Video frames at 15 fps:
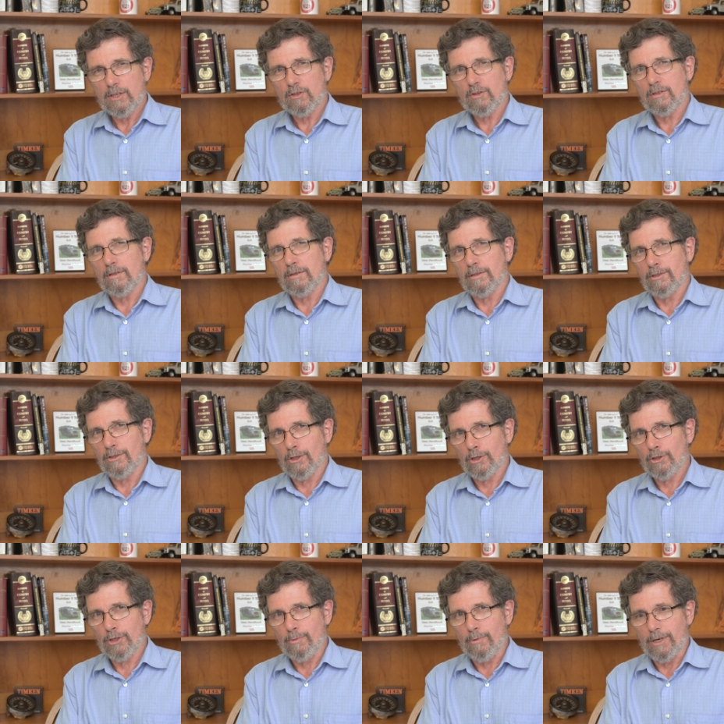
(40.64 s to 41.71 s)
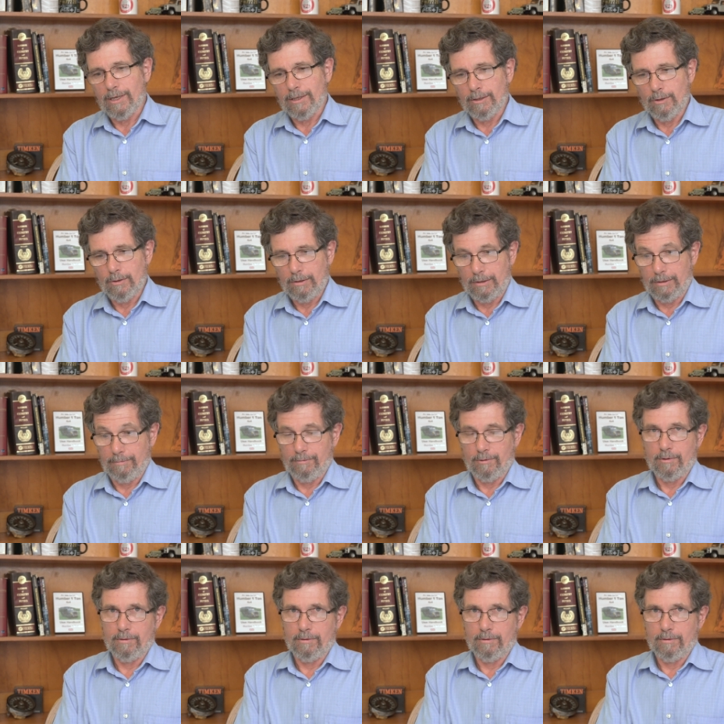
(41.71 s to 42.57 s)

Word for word: of this dodgy work looked